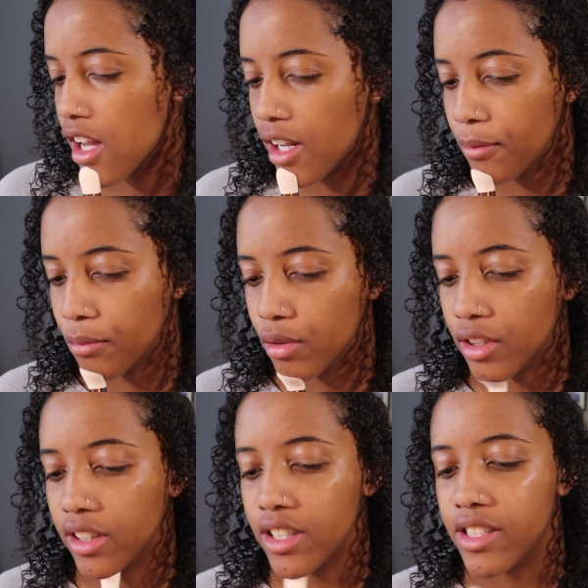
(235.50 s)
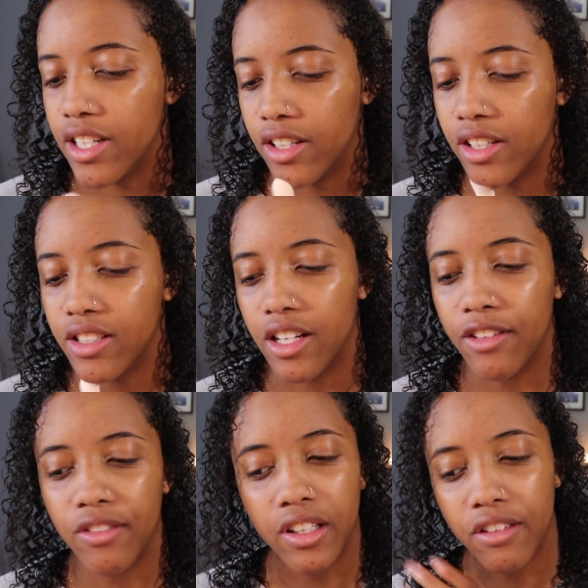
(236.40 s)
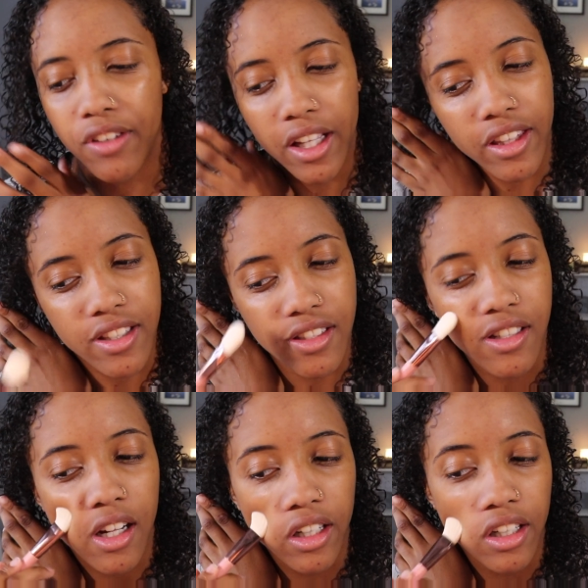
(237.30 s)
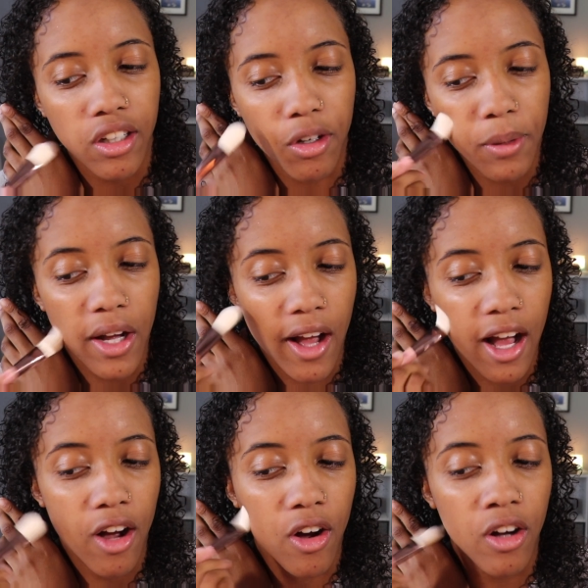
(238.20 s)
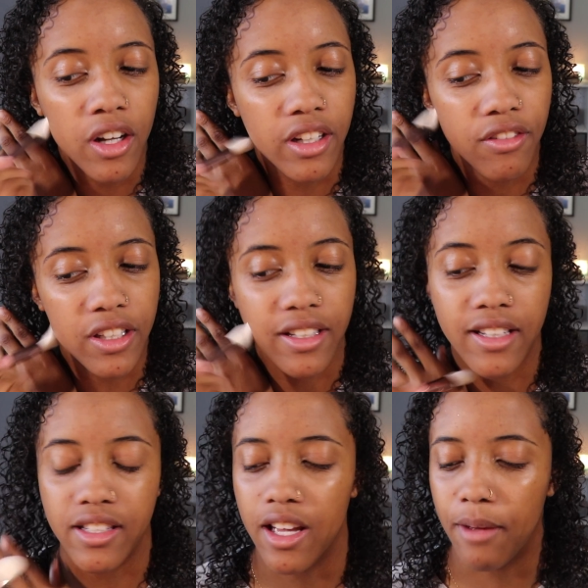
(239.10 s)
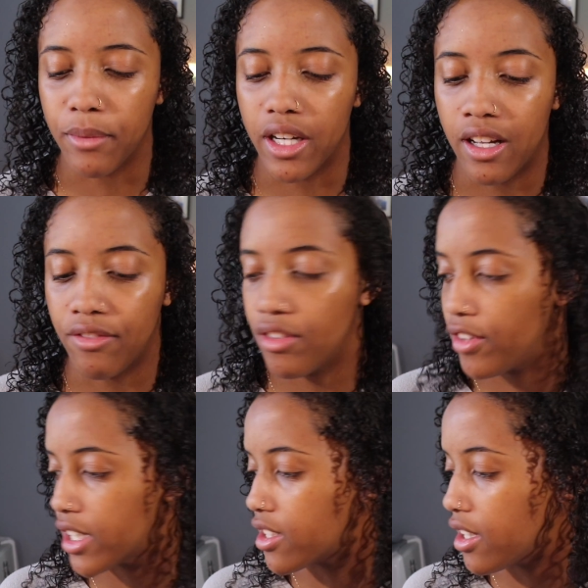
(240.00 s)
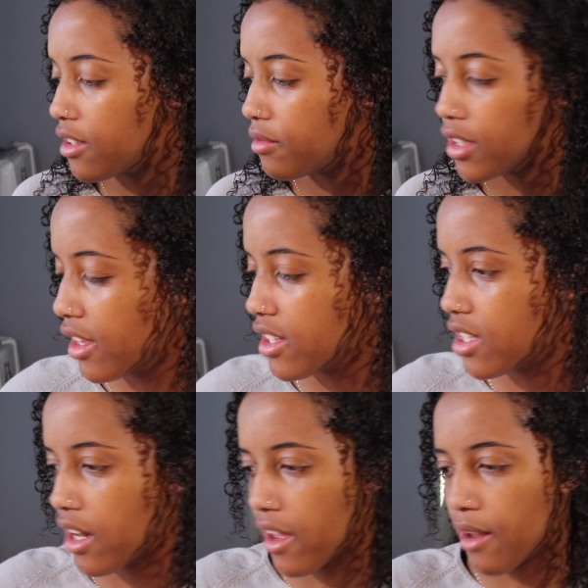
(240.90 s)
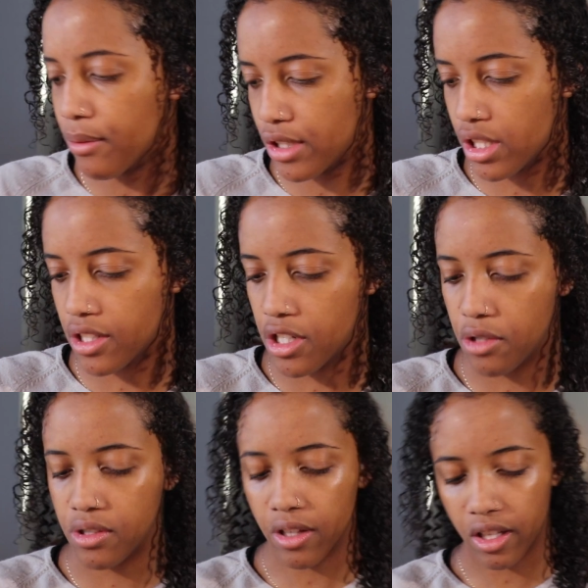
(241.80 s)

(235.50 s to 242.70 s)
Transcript: I'm really scared because I really feel like this is not gonna go well at all, and if it doesn't, I'm gonna have to fix it. I think today we're just gonna use the